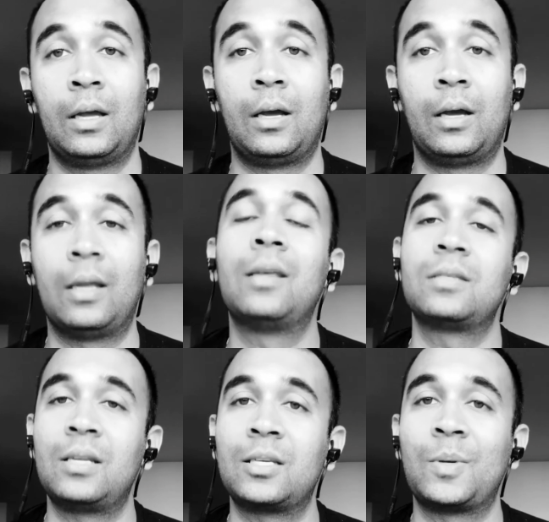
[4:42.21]
It
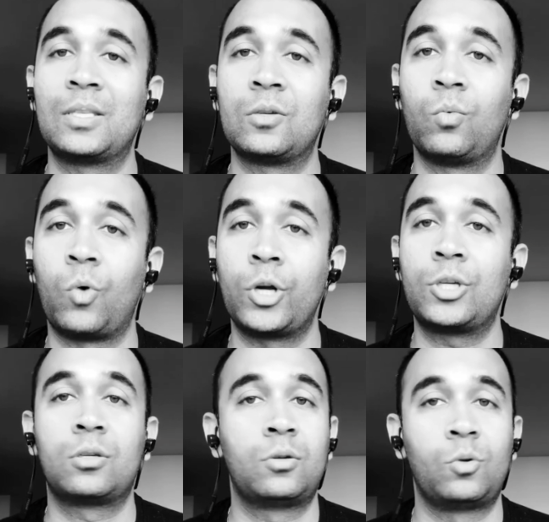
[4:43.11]
is an expensive
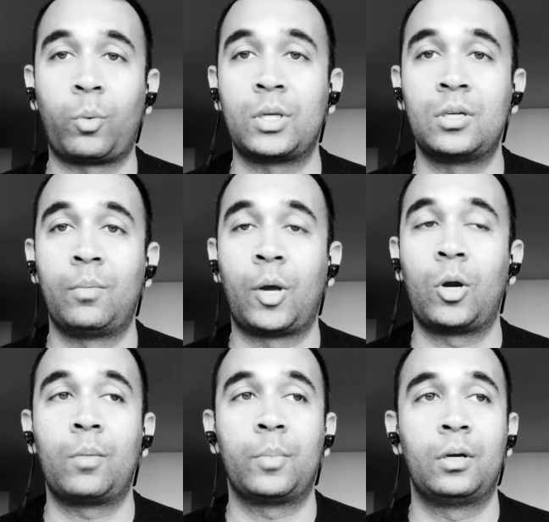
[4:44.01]
watch, no question about
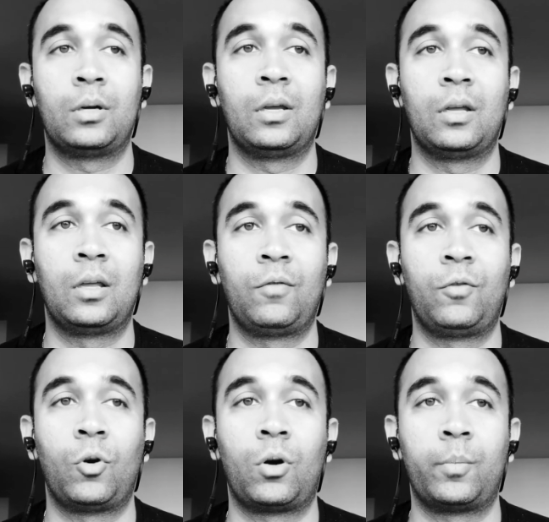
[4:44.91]
it, but
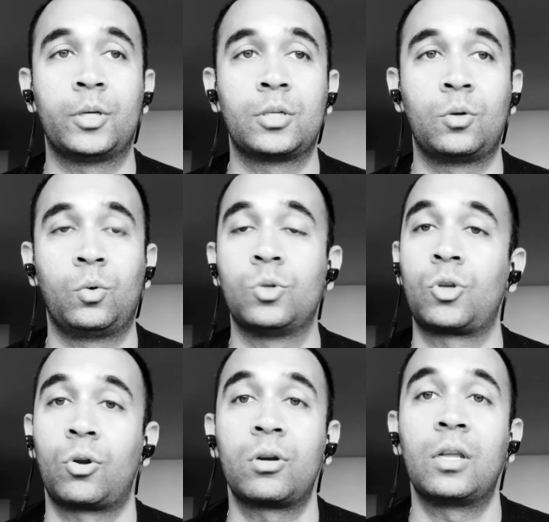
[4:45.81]
if you're a person who
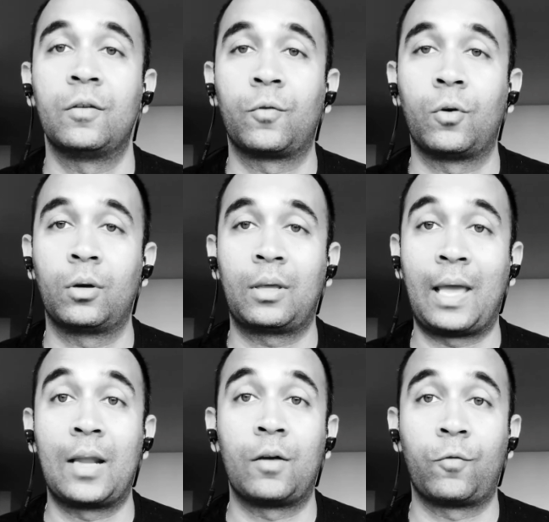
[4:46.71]
is already
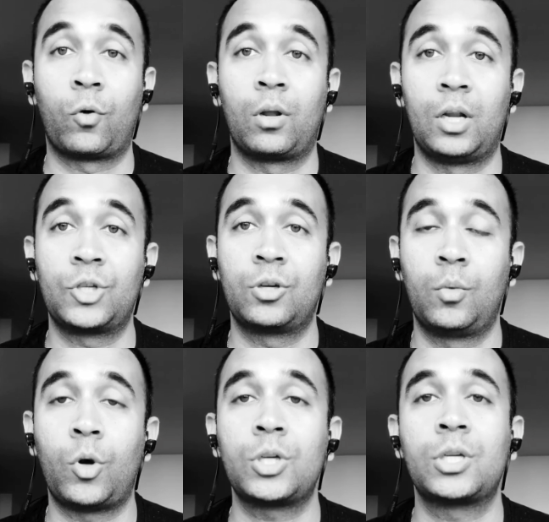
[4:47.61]
can afford a
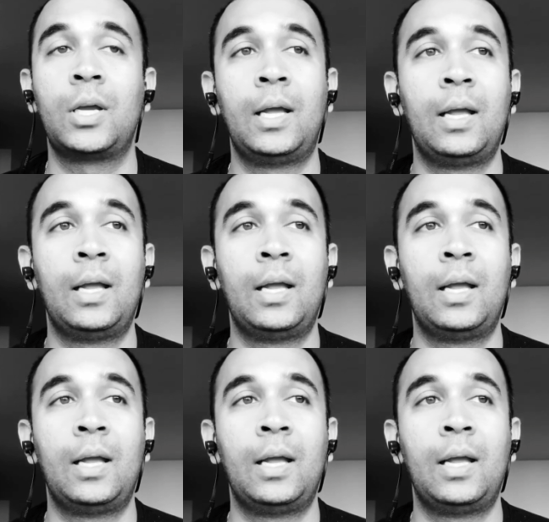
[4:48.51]
luxury watch,